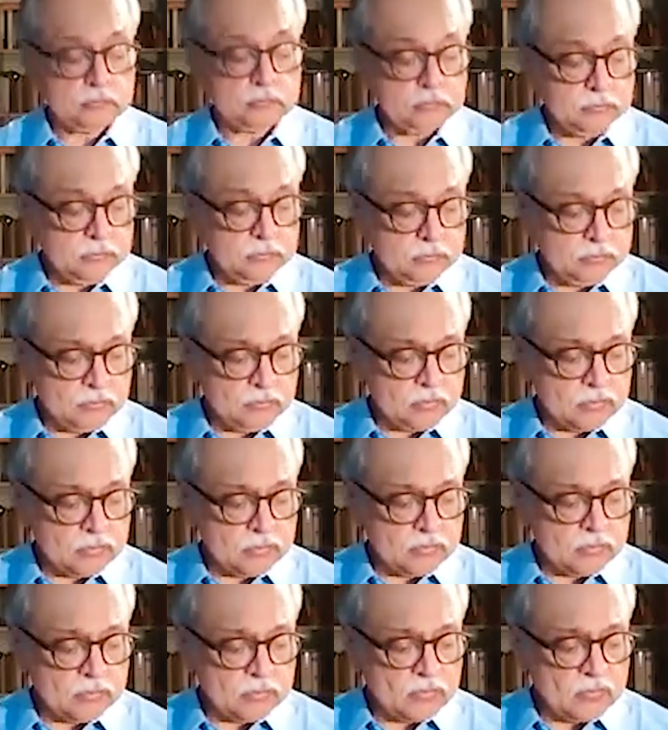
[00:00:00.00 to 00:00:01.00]

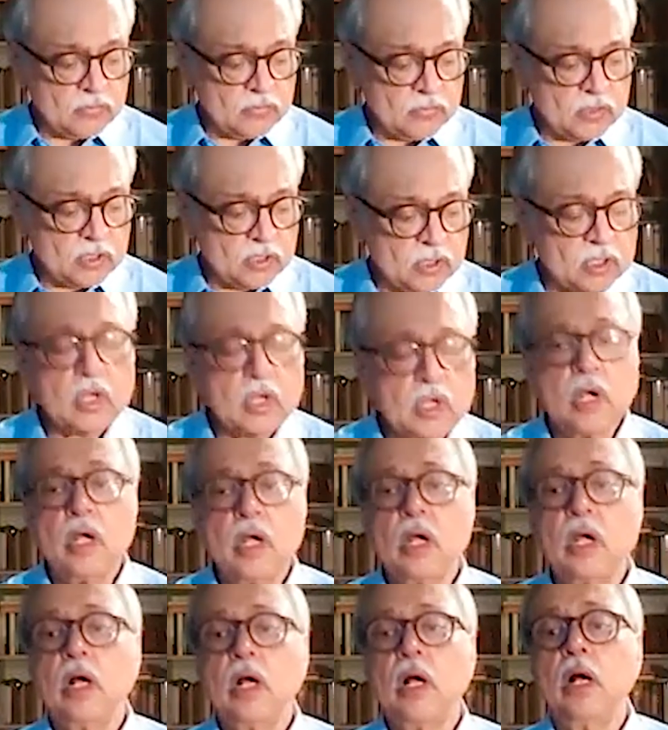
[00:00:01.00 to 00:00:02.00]

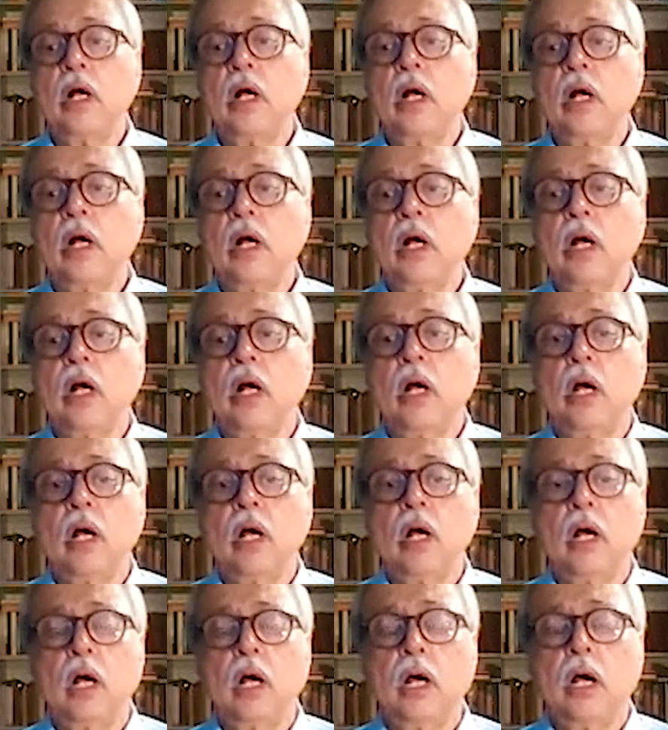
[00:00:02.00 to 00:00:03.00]

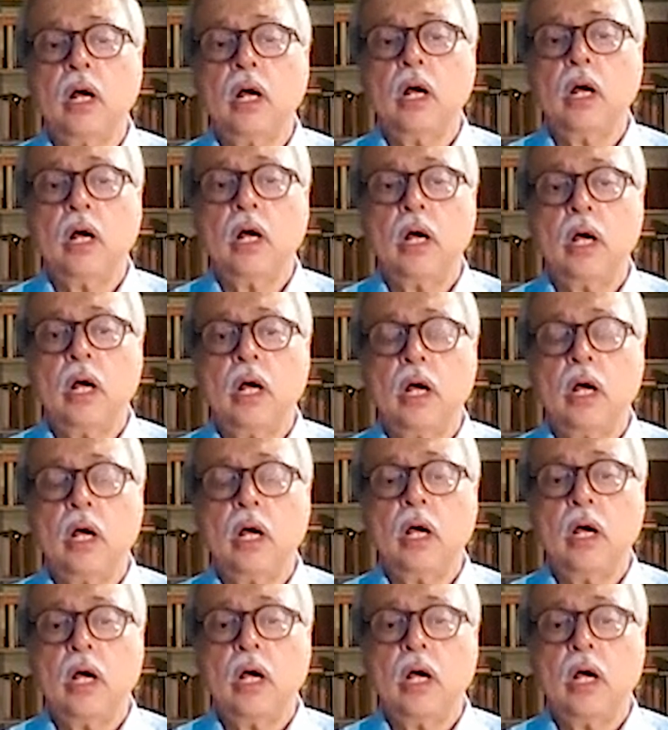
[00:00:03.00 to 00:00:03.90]
(silence)